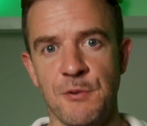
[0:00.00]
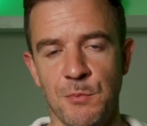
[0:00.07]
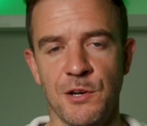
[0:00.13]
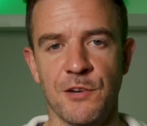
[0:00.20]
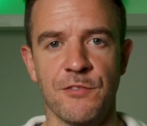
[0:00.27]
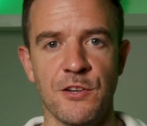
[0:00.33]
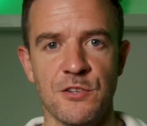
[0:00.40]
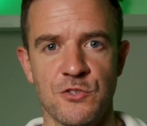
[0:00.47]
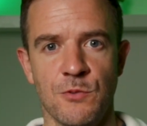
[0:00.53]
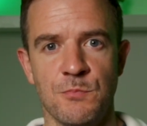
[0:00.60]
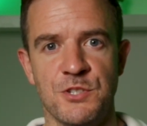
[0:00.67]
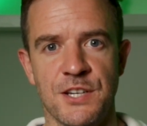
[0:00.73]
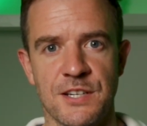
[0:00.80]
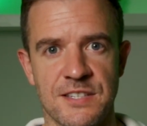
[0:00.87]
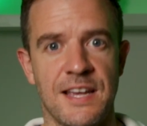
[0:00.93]
one of those
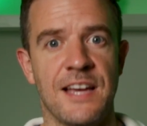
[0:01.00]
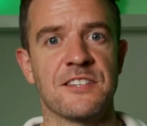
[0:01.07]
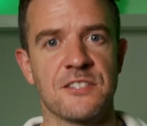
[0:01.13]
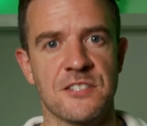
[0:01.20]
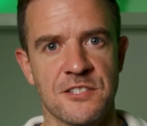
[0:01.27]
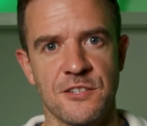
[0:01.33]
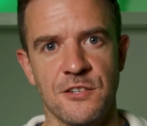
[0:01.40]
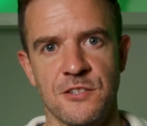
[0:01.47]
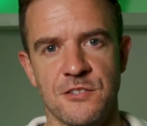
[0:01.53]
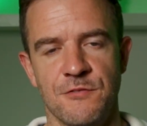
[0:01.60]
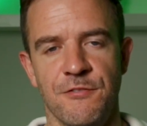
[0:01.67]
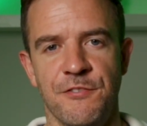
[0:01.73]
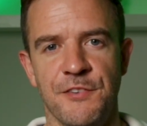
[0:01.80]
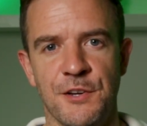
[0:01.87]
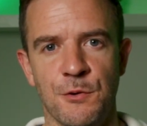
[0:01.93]
objects has a
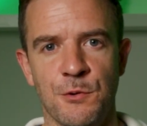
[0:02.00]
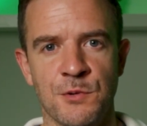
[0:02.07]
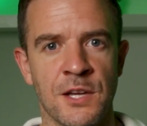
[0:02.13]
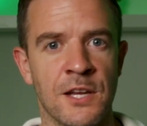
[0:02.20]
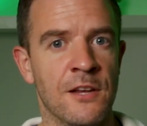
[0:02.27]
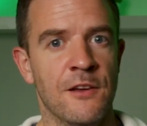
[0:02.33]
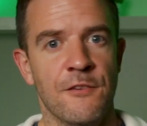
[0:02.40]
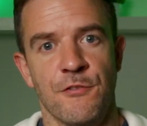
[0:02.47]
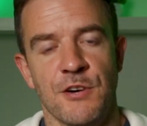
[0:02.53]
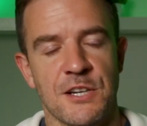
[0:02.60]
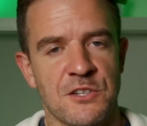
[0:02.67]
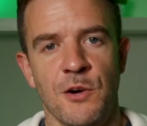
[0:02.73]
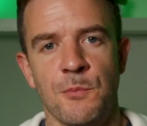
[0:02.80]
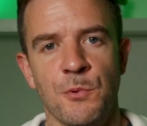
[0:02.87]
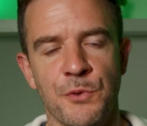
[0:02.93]
certain field, for
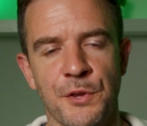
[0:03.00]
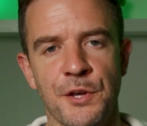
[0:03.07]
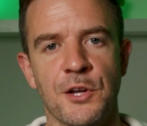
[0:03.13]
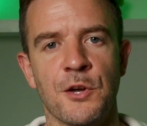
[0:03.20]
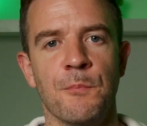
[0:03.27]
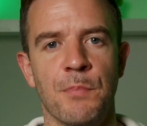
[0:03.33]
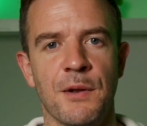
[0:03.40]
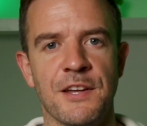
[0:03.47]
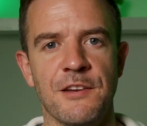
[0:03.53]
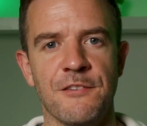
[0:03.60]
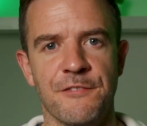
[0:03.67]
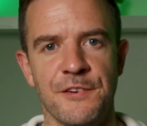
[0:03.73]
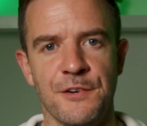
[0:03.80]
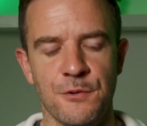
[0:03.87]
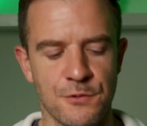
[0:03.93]
example, the complete
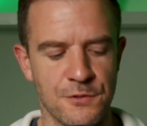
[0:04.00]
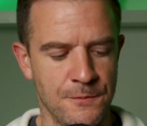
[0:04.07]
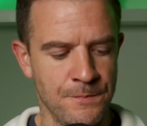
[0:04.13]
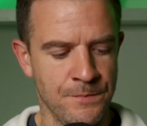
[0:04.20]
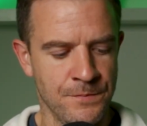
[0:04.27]
field.